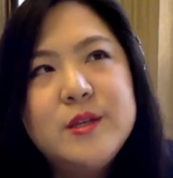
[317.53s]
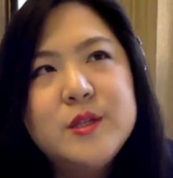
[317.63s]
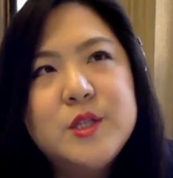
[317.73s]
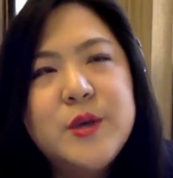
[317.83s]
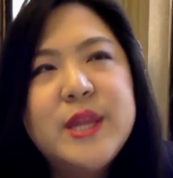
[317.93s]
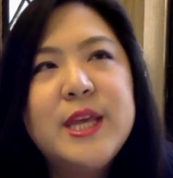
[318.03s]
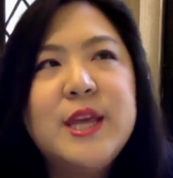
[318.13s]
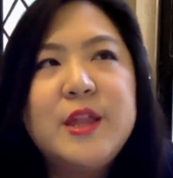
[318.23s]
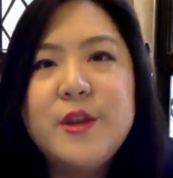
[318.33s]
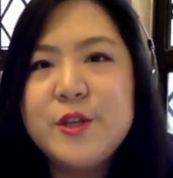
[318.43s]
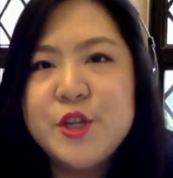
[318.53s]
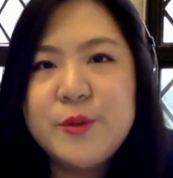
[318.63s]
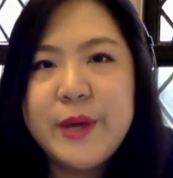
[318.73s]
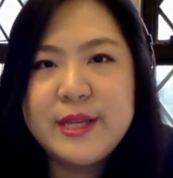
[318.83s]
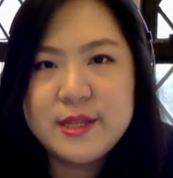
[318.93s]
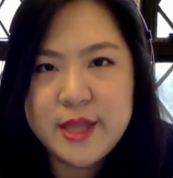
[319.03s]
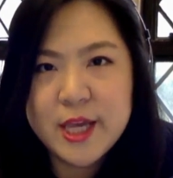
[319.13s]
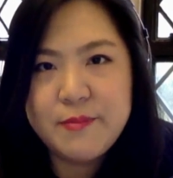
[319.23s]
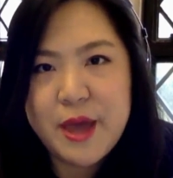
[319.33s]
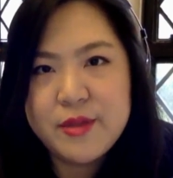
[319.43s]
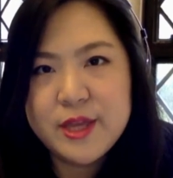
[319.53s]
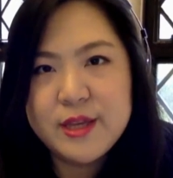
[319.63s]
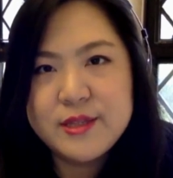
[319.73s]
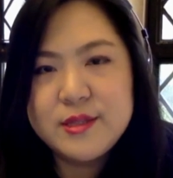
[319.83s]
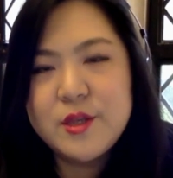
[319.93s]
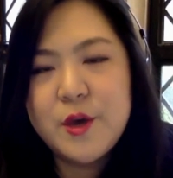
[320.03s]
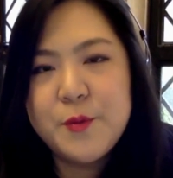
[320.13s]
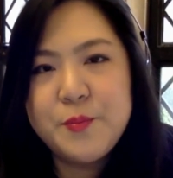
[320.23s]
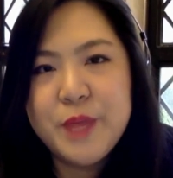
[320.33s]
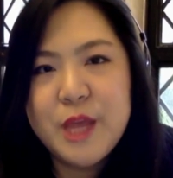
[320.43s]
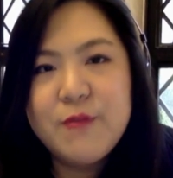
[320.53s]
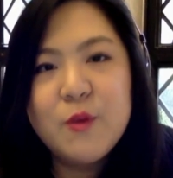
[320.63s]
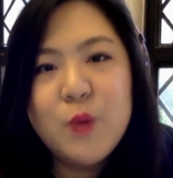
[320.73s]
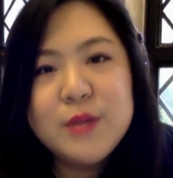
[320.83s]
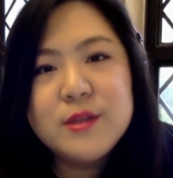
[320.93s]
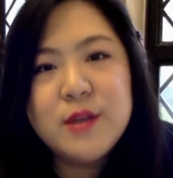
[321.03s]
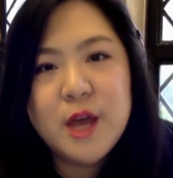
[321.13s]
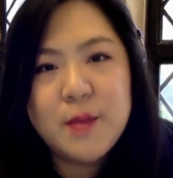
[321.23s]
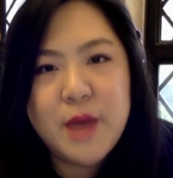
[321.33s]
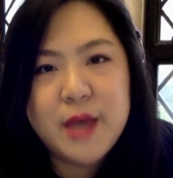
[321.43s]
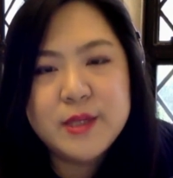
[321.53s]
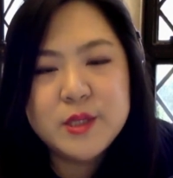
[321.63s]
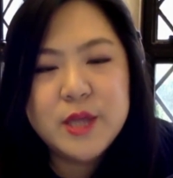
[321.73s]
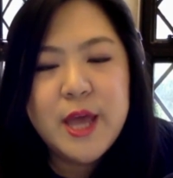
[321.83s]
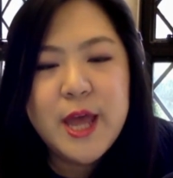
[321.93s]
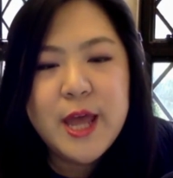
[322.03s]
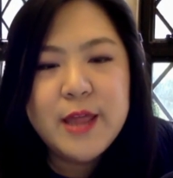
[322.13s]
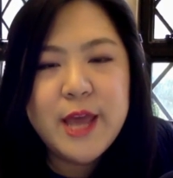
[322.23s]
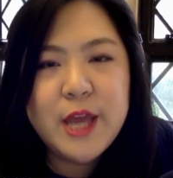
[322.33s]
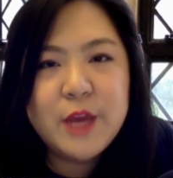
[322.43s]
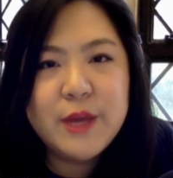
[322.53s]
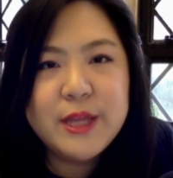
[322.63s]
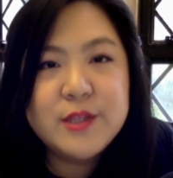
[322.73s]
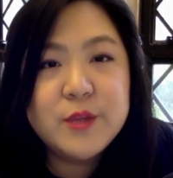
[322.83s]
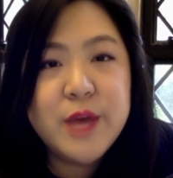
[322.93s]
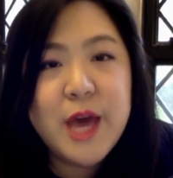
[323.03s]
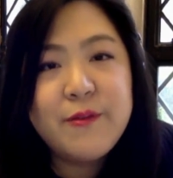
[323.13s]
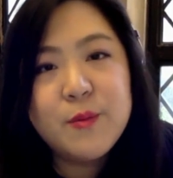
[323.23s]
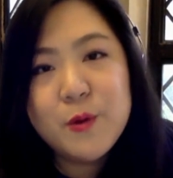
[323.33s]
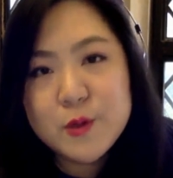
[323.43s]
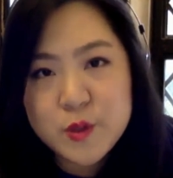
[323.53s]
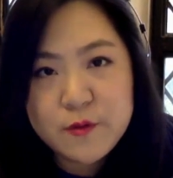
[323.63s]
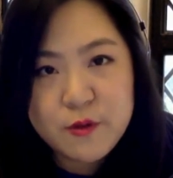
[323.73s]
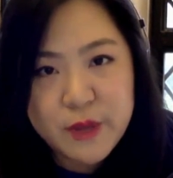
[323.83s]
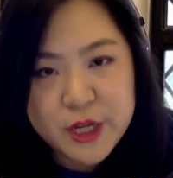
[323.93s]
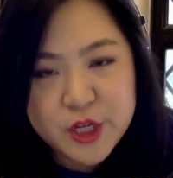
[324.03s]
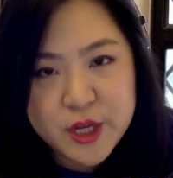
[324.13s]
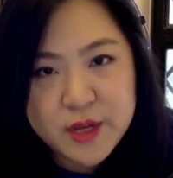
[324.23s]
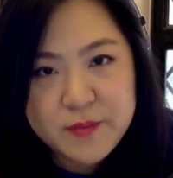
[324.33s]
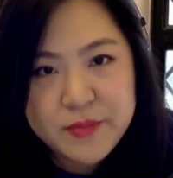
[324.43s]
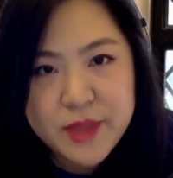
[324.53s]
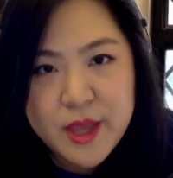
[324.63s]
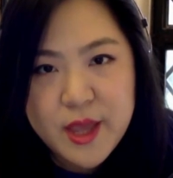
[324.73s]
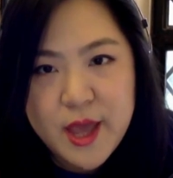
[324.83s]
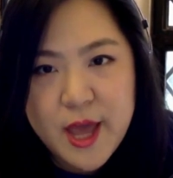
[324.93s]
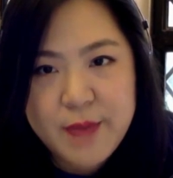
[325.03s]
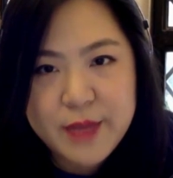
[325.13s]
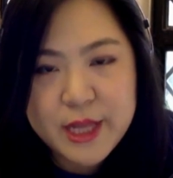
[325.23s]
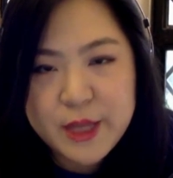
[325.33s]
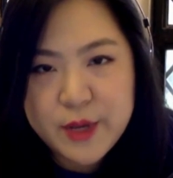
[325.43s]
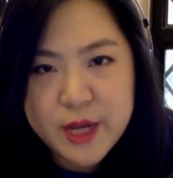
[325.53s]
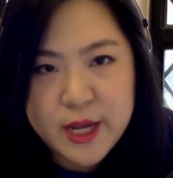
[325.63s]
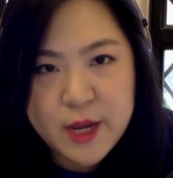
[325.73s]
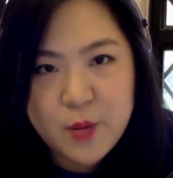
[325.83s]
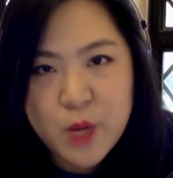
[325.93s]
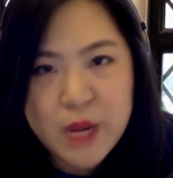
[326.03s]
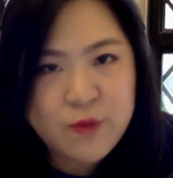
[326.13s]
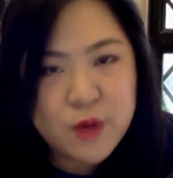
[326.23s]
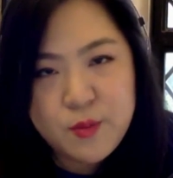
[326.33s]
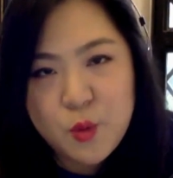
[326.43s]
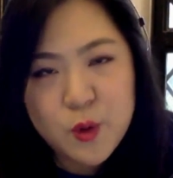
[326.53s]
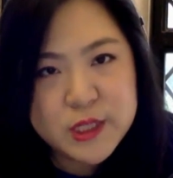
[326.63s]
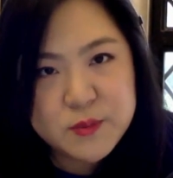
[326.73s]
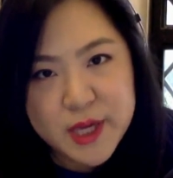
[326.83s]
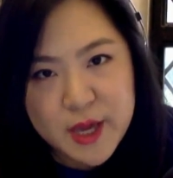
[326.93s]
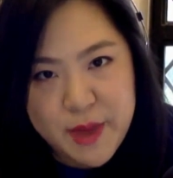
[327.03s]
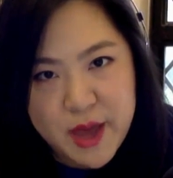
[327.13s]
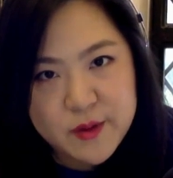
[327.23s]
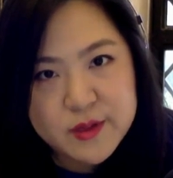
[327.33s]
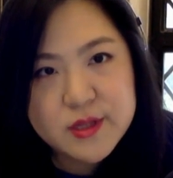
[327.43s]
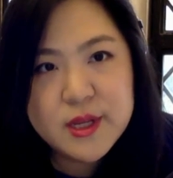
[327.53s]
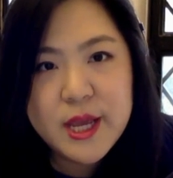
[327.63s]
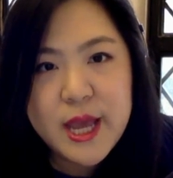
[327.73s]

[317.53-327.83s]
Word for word: So I think that there are two ways to think about this. So if it was anonymized, then you at least don't have your personal information um, included in whatever reports may come out.